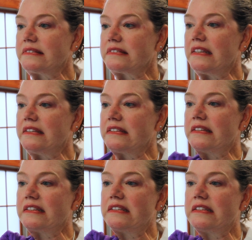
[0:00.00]
Okay,
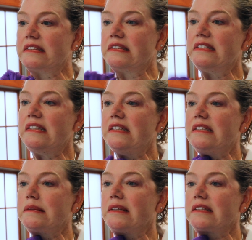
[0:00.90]
so you can see
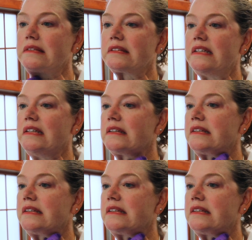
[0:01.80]
these muscles here,